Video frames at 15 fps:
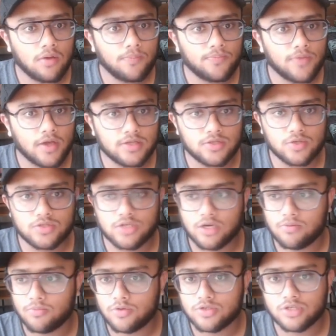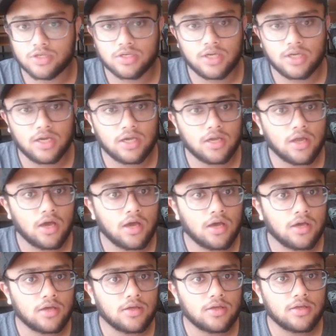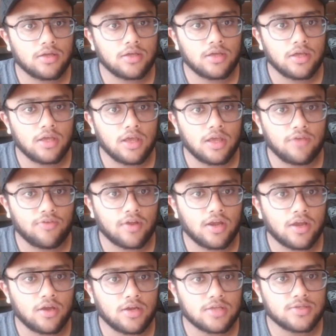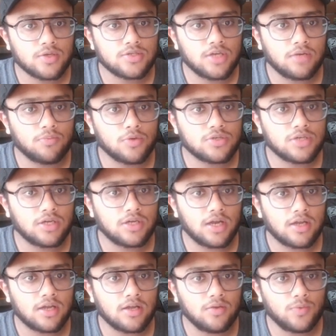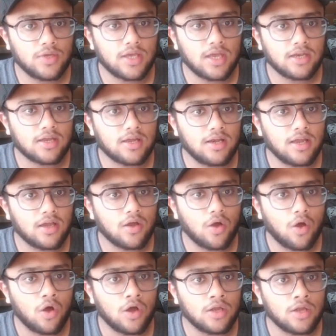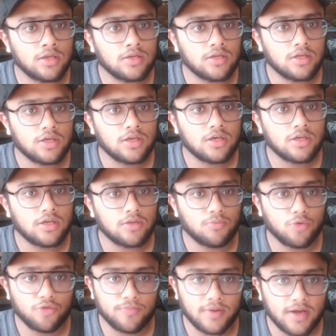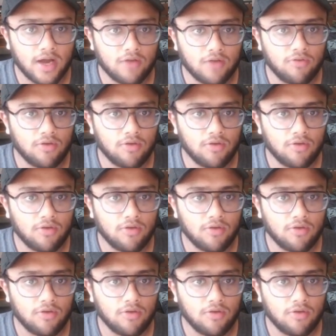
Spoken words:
associate motion data. If we click on associate motion data, we can click on the movement that we were